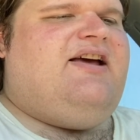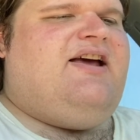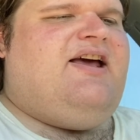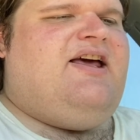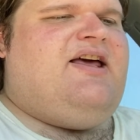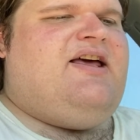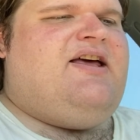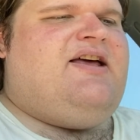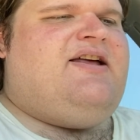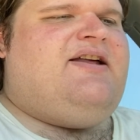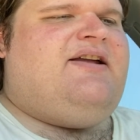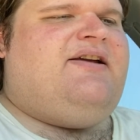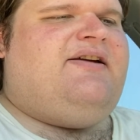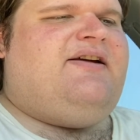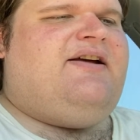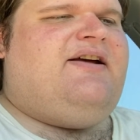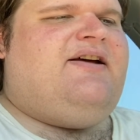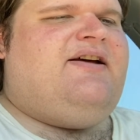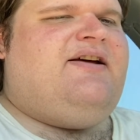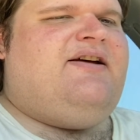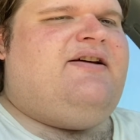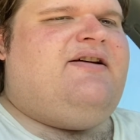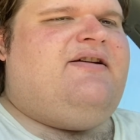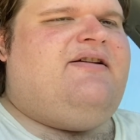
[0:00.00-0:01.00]
And
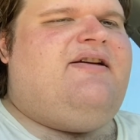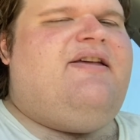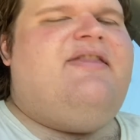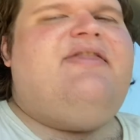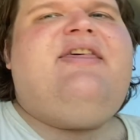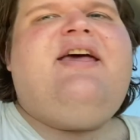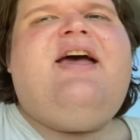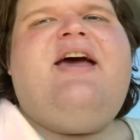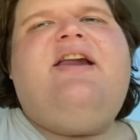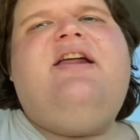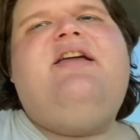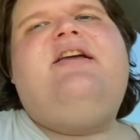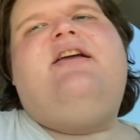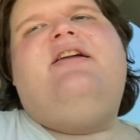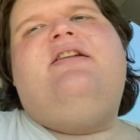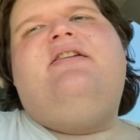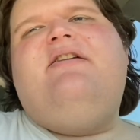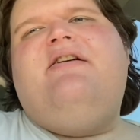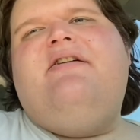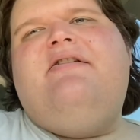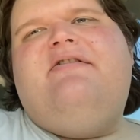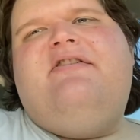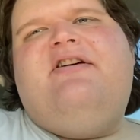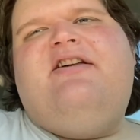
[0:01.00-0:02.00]
that I can
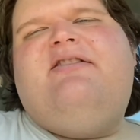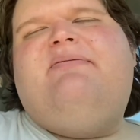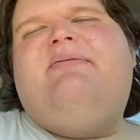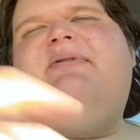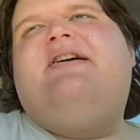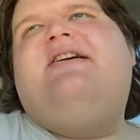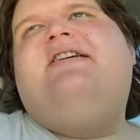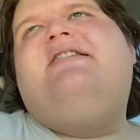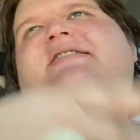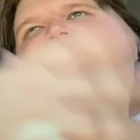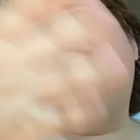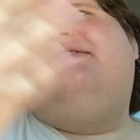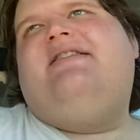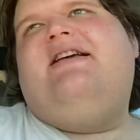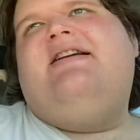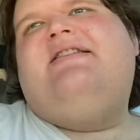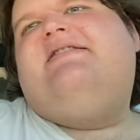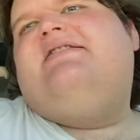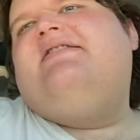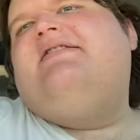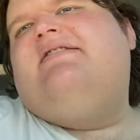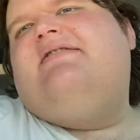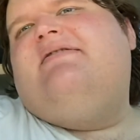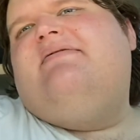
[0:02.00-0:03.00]
deal with, because
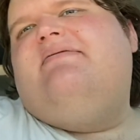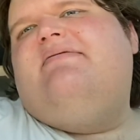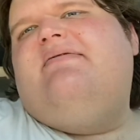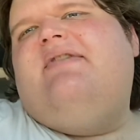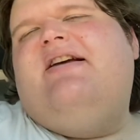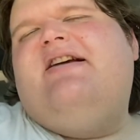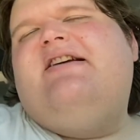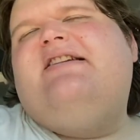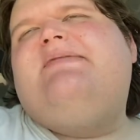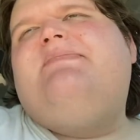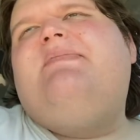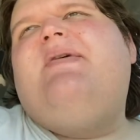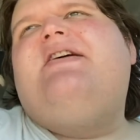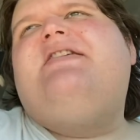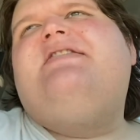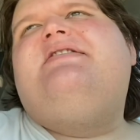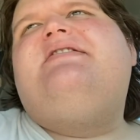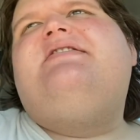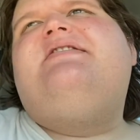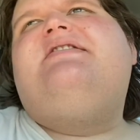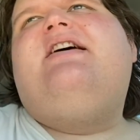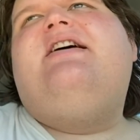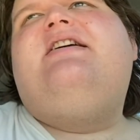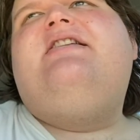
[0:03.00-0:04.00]
that's
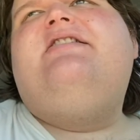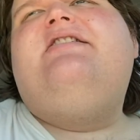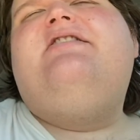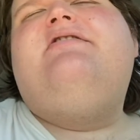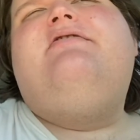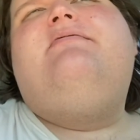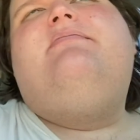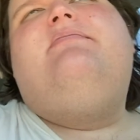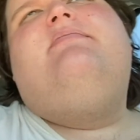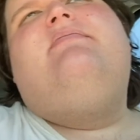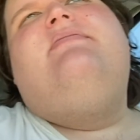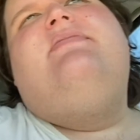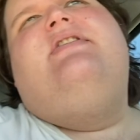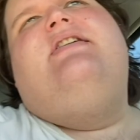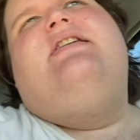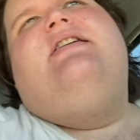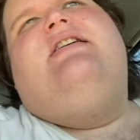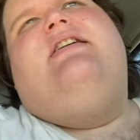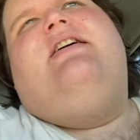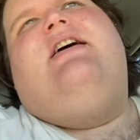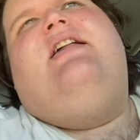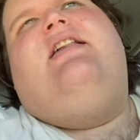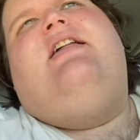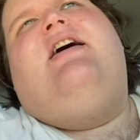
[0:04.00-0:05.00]
expected. I know
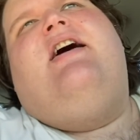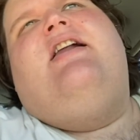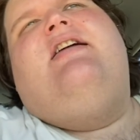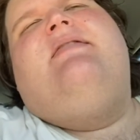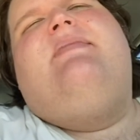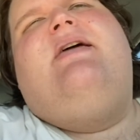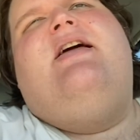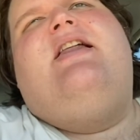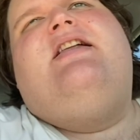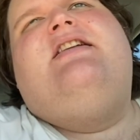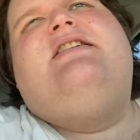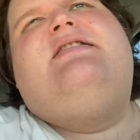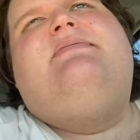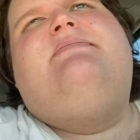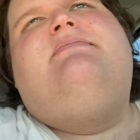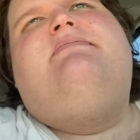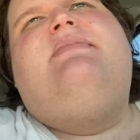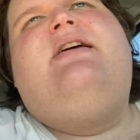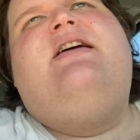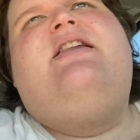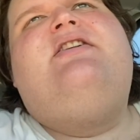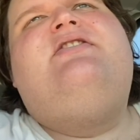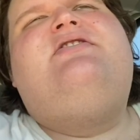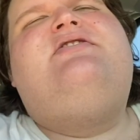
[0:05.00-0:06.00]
a lot of
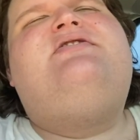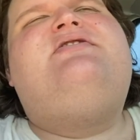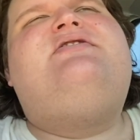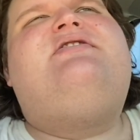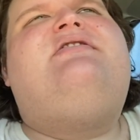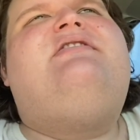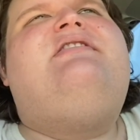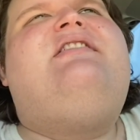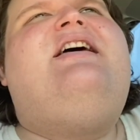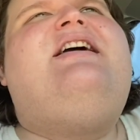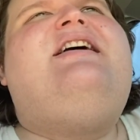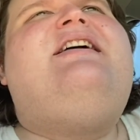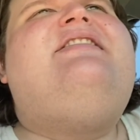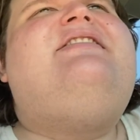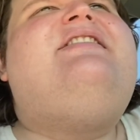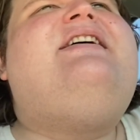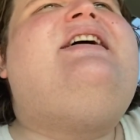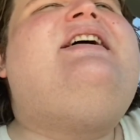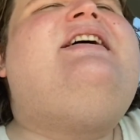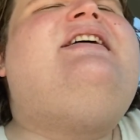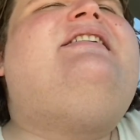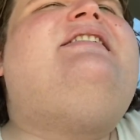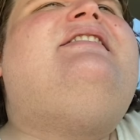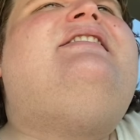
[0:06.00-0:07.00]
managers are like
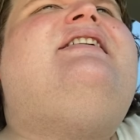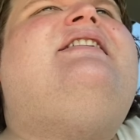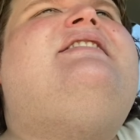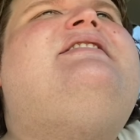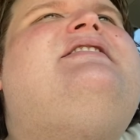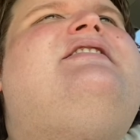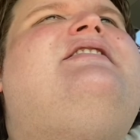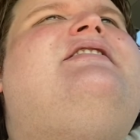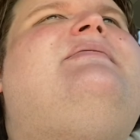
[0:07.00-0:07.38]
that. It's going